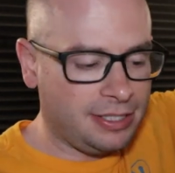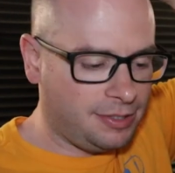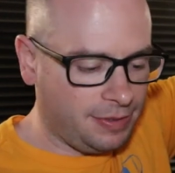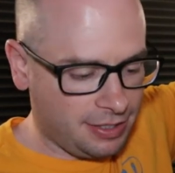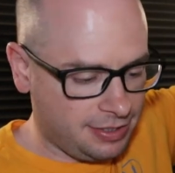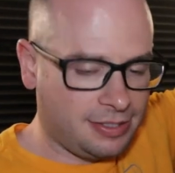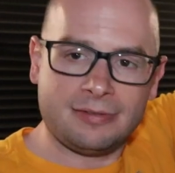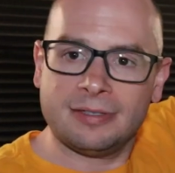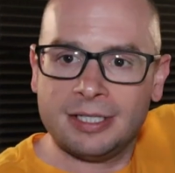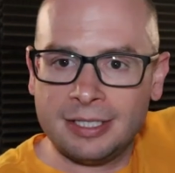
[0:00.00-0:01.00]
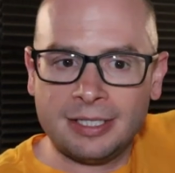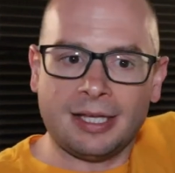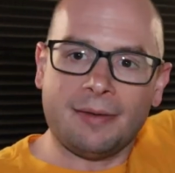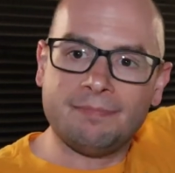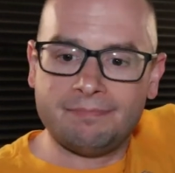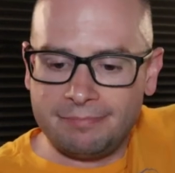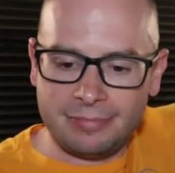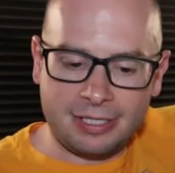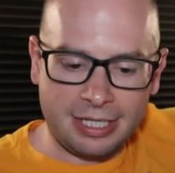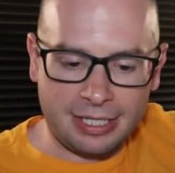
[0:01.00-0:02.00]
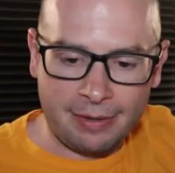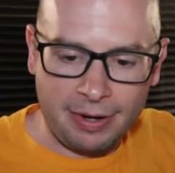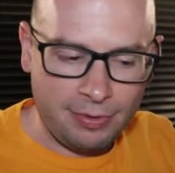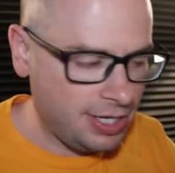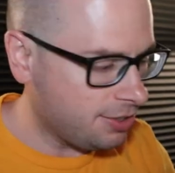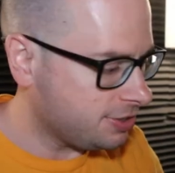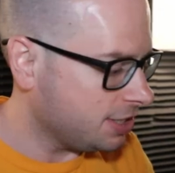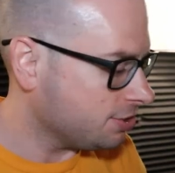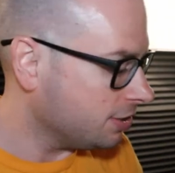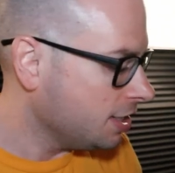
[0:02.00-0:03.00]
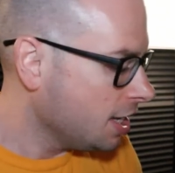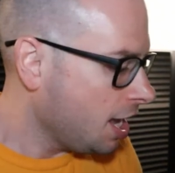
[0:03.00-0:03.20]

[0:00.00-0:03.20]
It's because I'm sitting at my radio station.